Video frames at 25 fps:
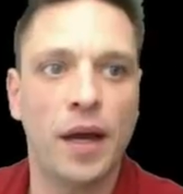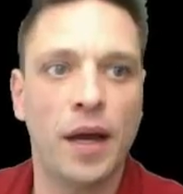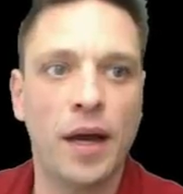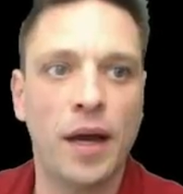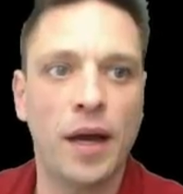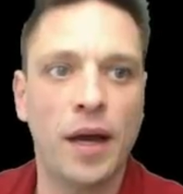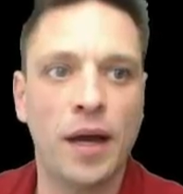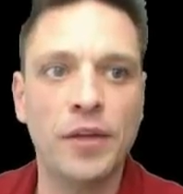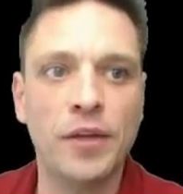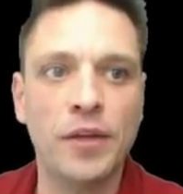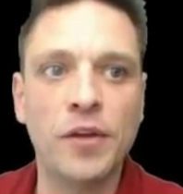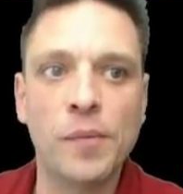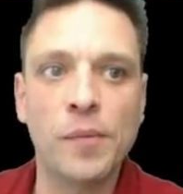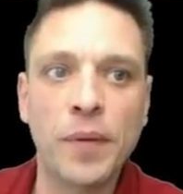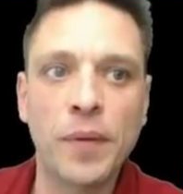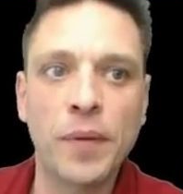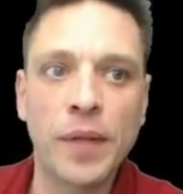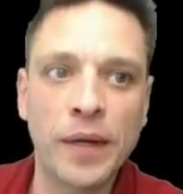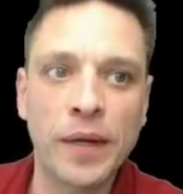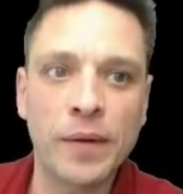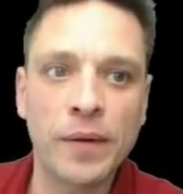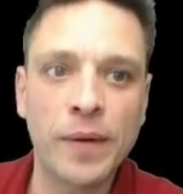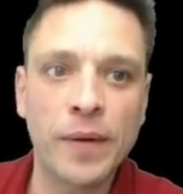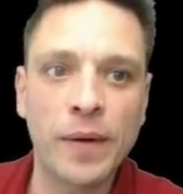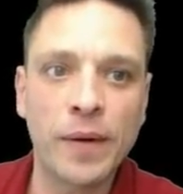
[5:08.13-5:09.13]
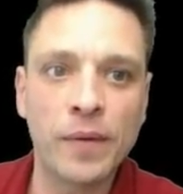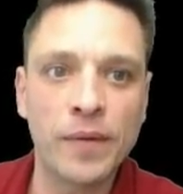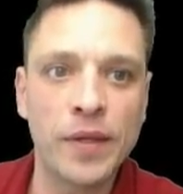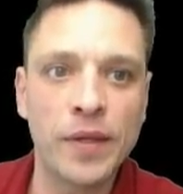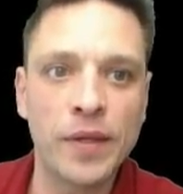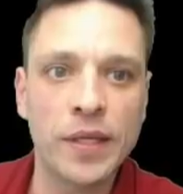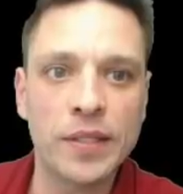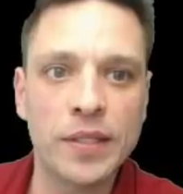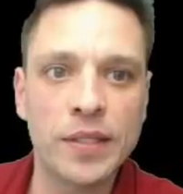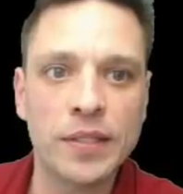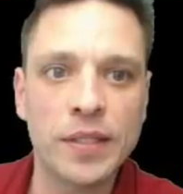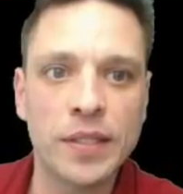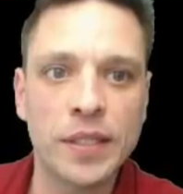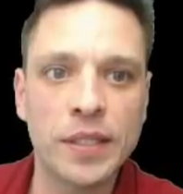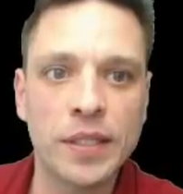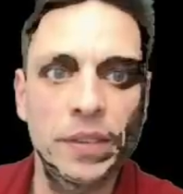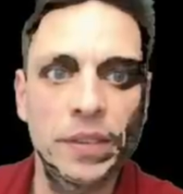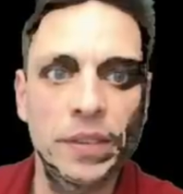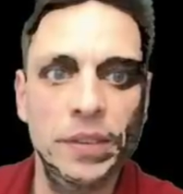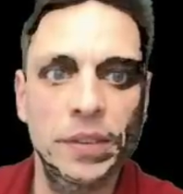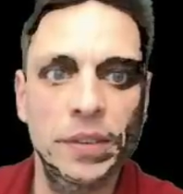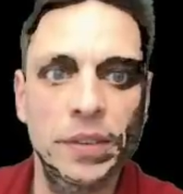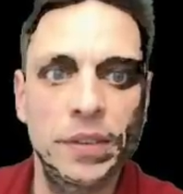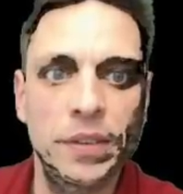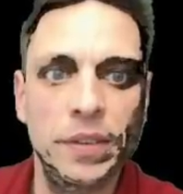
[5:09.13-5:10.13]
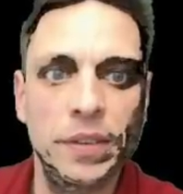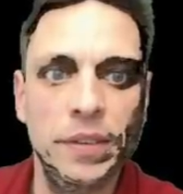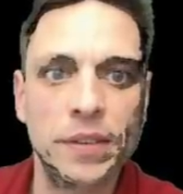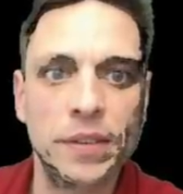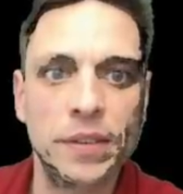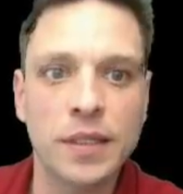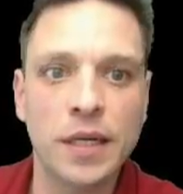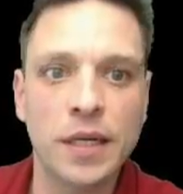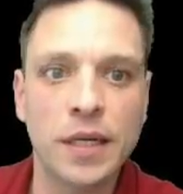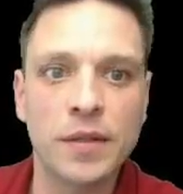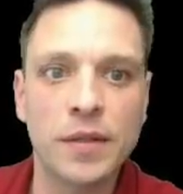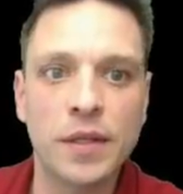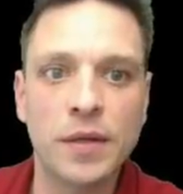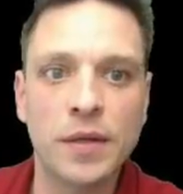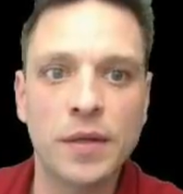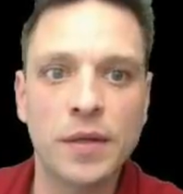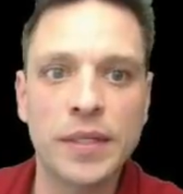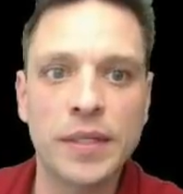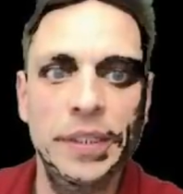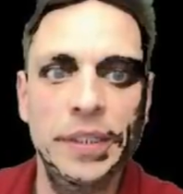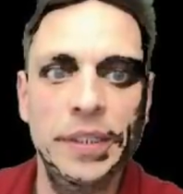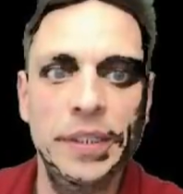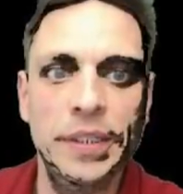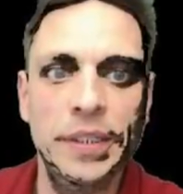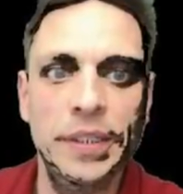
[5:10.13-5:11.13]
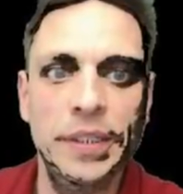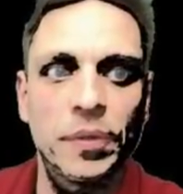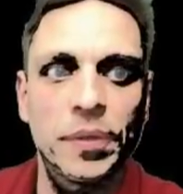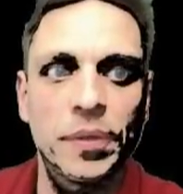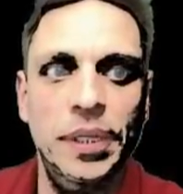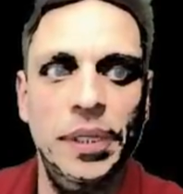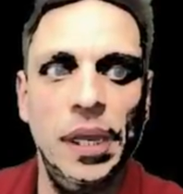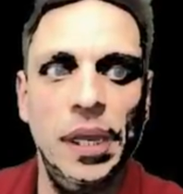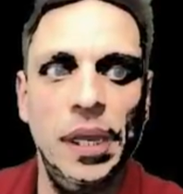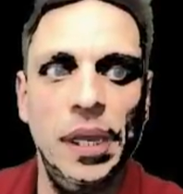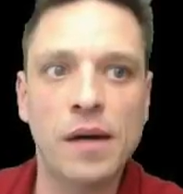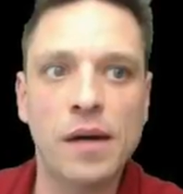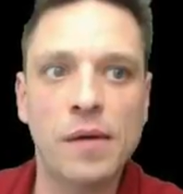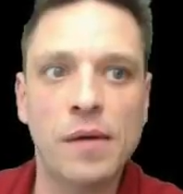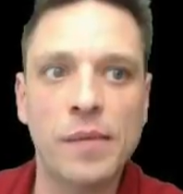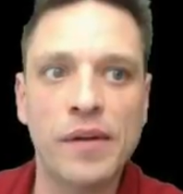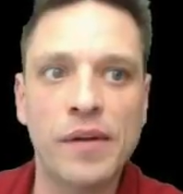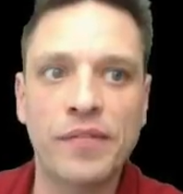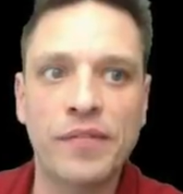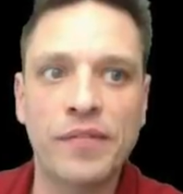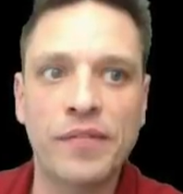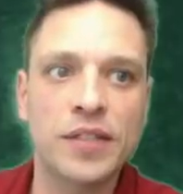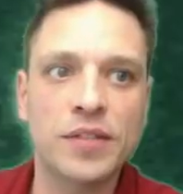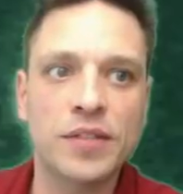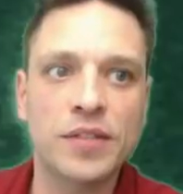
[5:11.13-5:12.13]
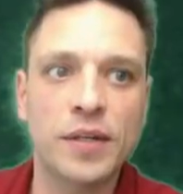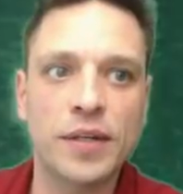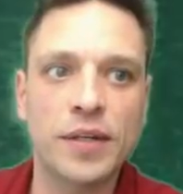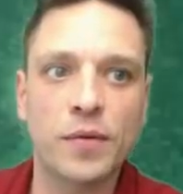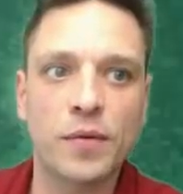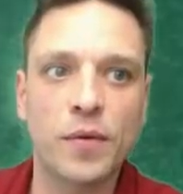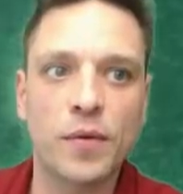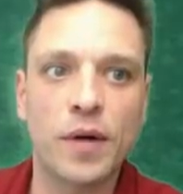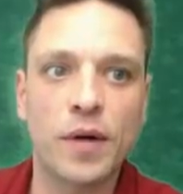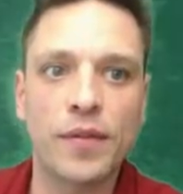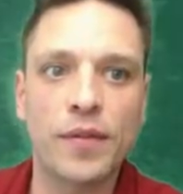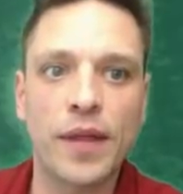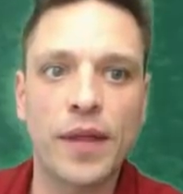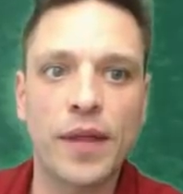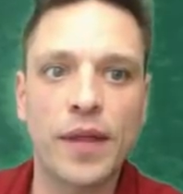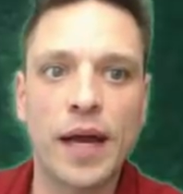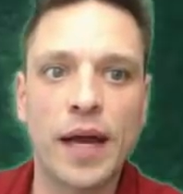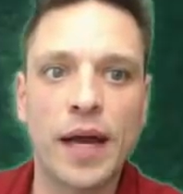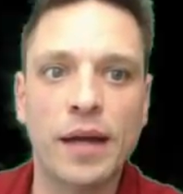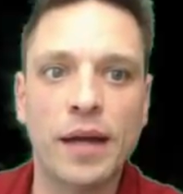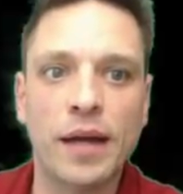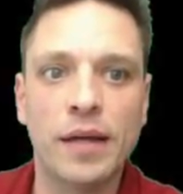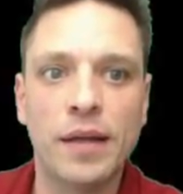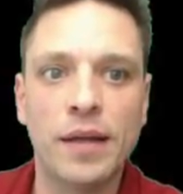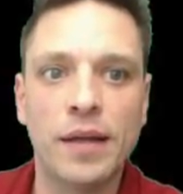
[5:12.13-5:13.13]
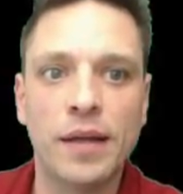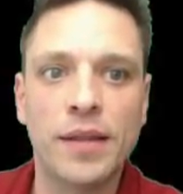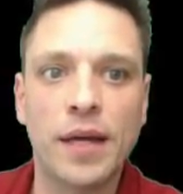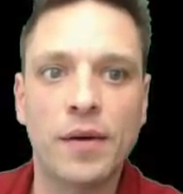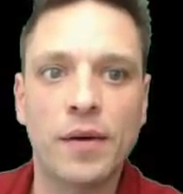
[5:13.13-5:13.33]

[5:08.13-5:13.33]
You can play around with these things a little bit. See, that will cut out my face, so I don't want that.